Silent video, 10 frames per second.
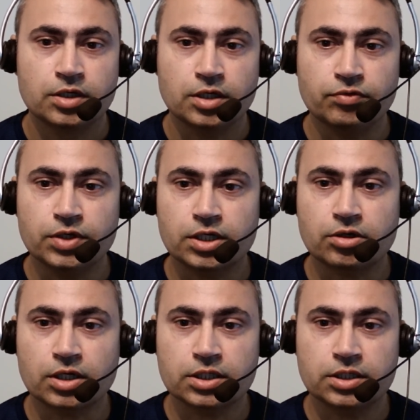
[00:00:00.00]
We are
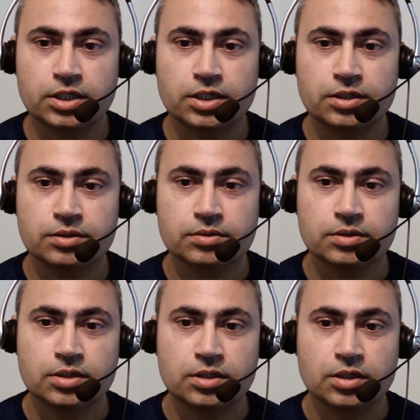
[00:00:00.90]
talking here
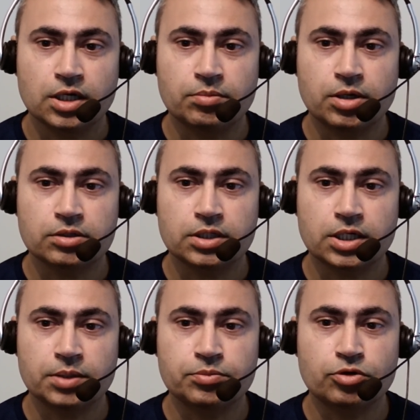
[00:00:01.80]
about
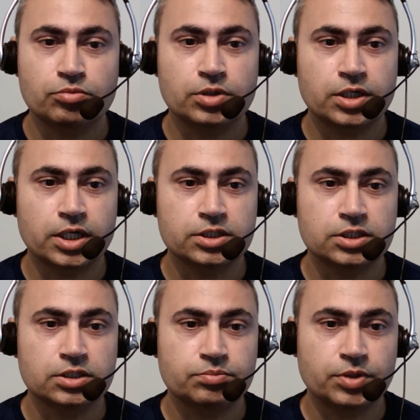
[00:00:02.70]
abnormal rise
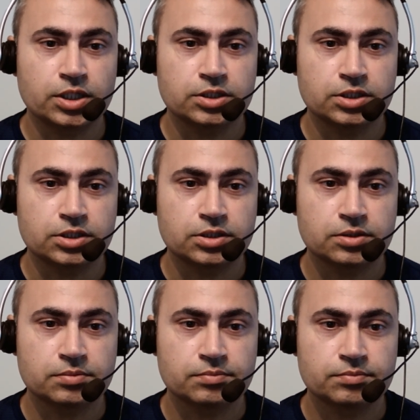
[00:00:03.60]
in prices.
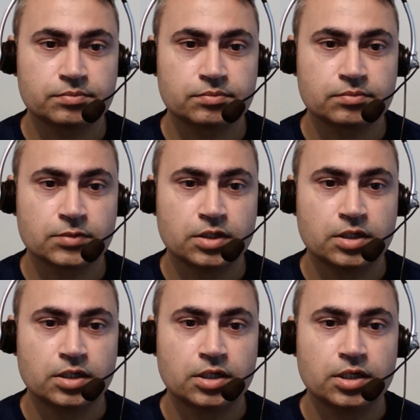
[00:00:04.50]

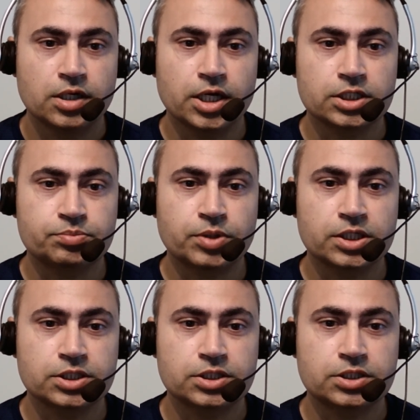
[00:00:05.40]
As
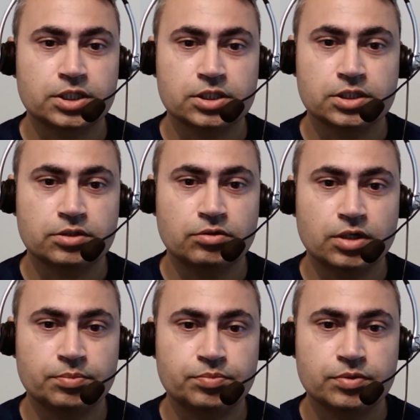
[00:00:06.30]
prices suddenly go
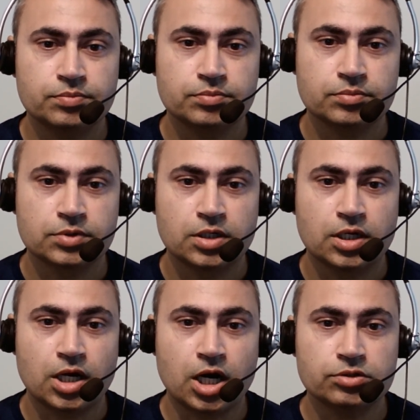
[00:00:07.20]
up,
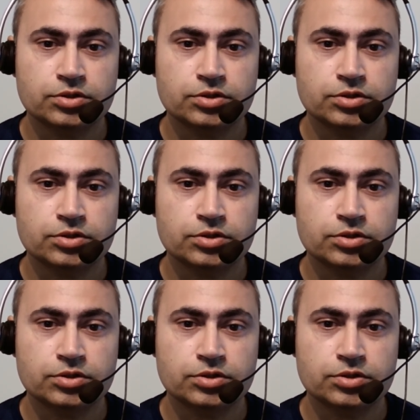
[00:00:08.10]
house